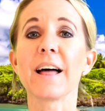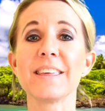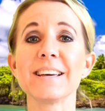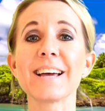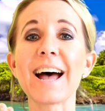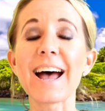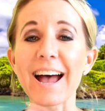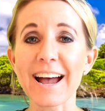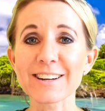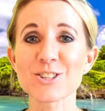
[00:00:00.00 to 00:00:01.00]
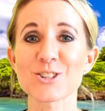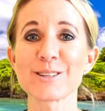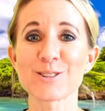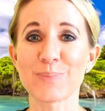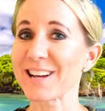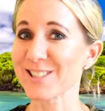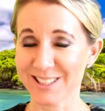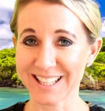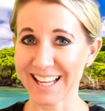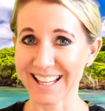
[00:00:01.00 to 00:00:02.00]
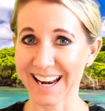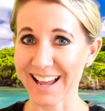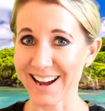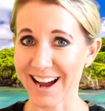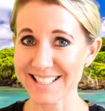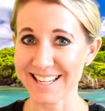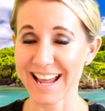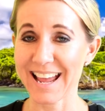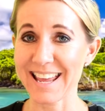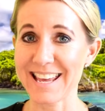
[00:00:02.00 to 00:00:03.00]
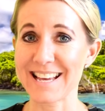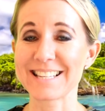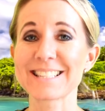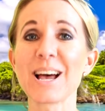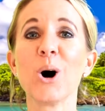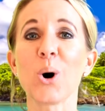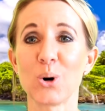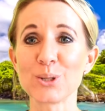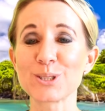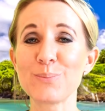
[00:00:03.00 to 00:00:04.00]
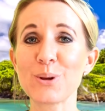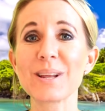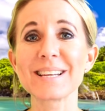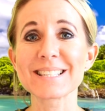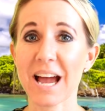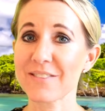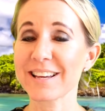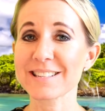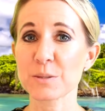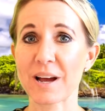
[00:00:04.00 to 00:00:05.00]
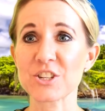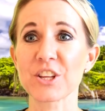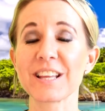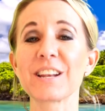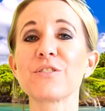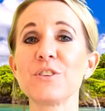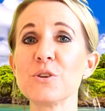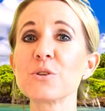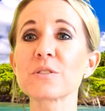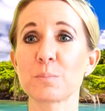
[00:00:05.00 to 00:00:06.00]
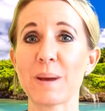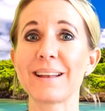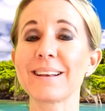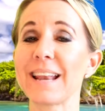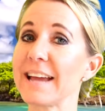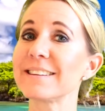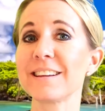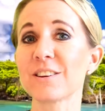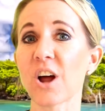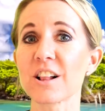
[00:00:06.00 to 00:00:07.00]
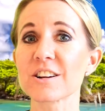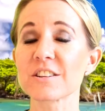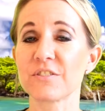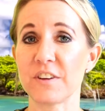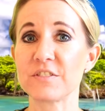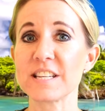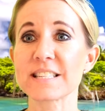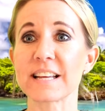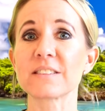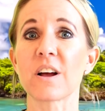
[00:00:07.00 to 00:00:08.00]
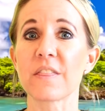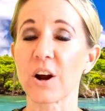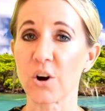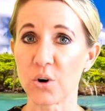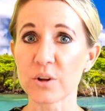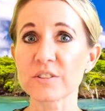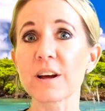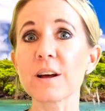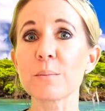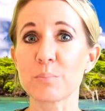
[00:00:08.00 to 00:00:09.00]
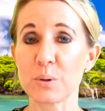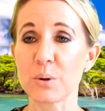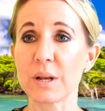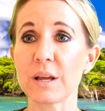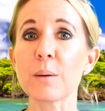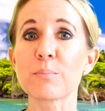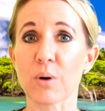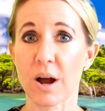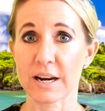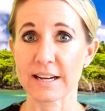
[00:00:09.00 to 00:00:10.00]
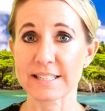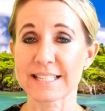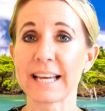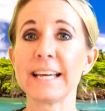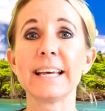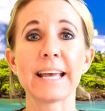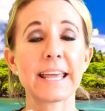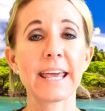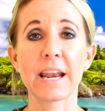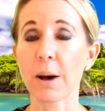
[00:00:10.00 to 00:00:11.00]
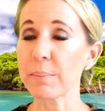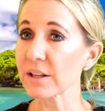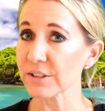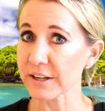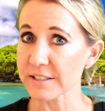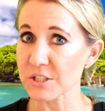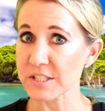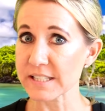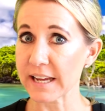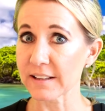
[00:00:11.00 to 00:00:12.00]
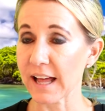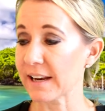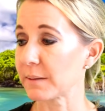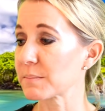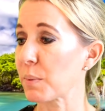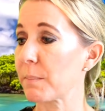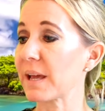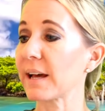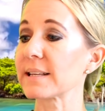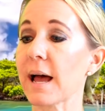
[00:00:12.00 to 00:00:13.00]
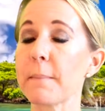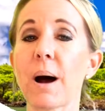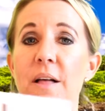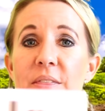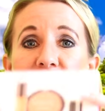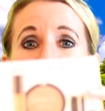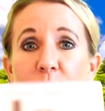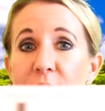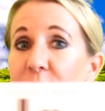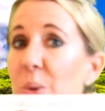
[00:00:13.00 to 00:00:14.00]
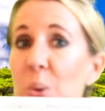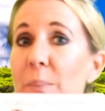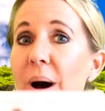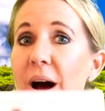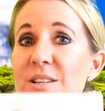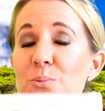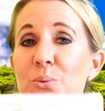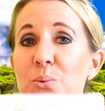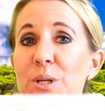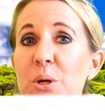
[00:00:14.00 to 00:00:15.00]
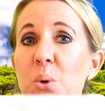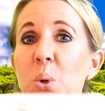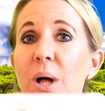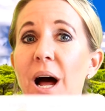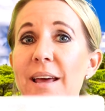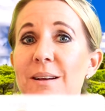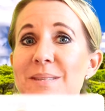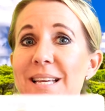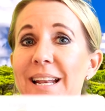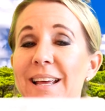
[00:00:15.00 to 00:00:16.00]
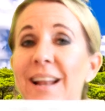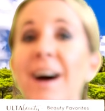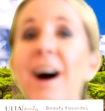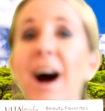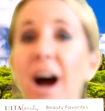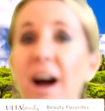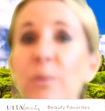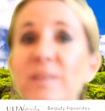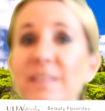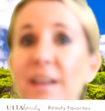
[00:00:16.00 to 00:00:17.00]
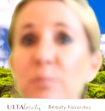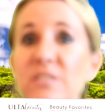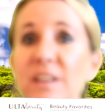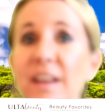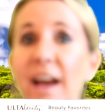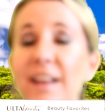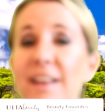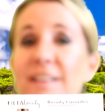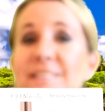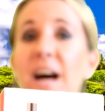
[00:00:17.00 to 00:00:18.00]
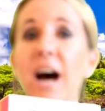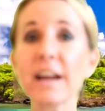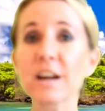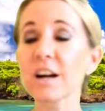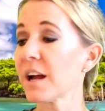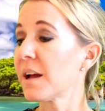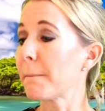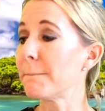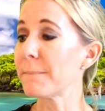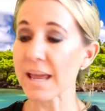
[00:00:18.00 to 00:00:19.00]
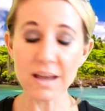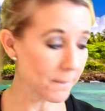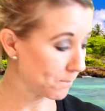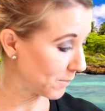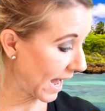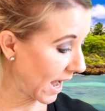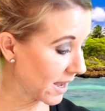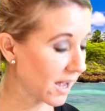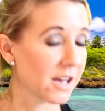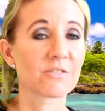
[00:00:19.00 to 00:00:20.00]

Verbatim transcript: the extra special thing that I got today is Ulta Beauty is having a special that if you spend $19.50 on their Ulta Beauty products, it cannot be clearance or sale items, but because I bought this really cool box with really cool items in it, I was able to get an entire makeup bag